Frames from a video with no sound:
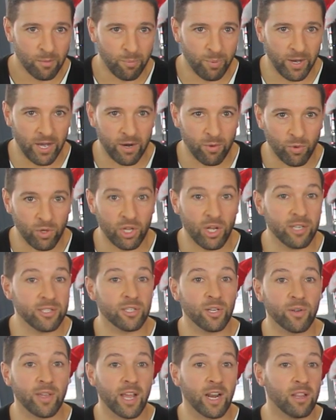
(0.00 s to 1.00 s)
But we'll
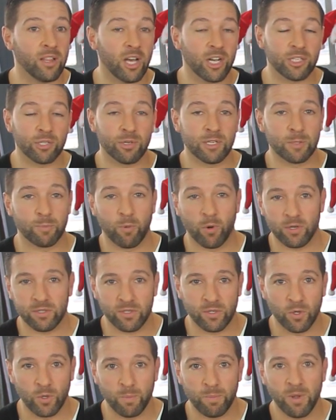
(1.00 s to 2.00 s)
also get a luxury
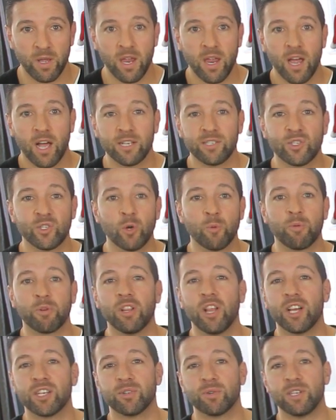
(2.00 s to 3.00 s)
sports coupe, a super
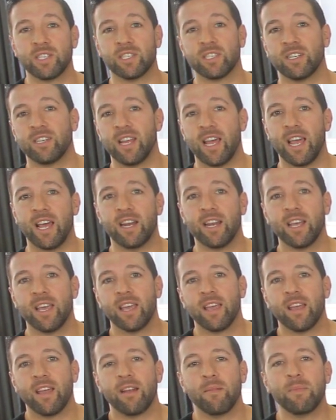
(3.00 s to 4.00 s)
luxury sedan,
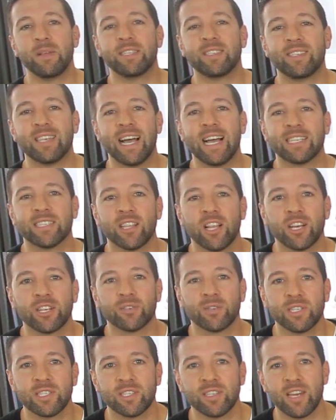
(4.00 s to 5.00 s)
and a mid-sized
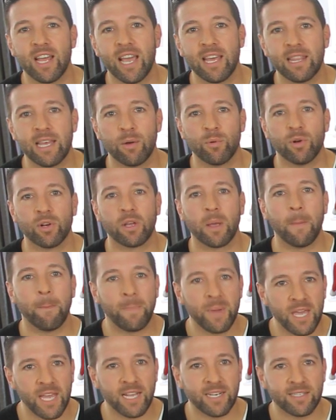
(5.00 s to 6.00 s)
luxury sedan that will
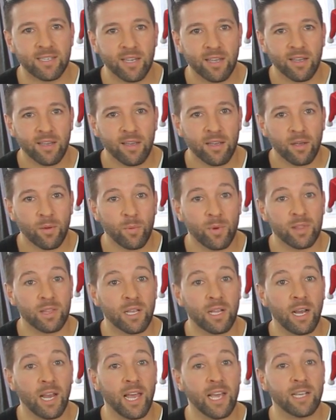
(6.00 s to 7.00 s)
compete with
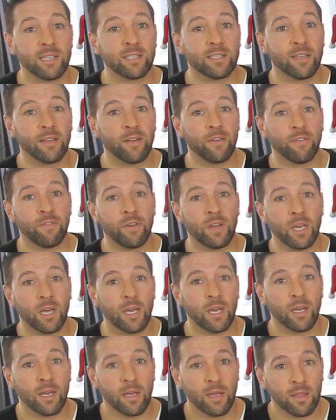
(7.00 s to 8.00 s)
the likes of
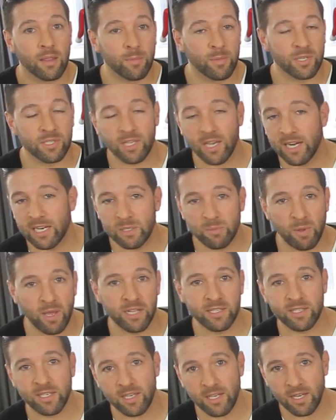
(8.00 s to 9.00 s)
uh, the
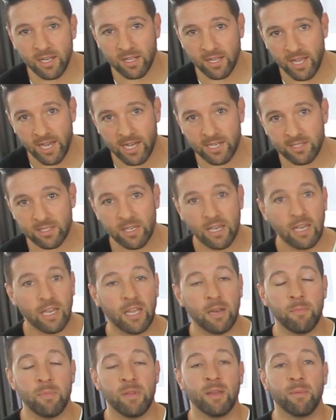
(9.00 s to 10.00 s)
Mercedes-Benz E-Class
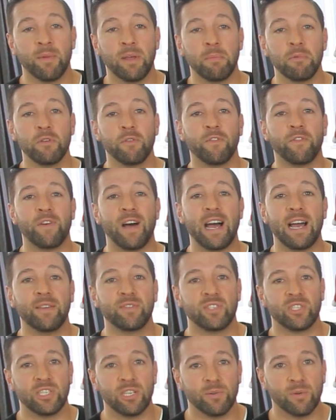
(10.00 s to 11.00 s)
and BMW
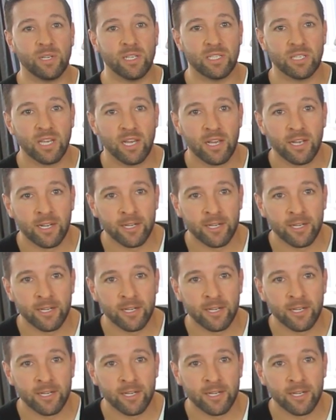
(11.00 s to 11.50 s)
5 Series.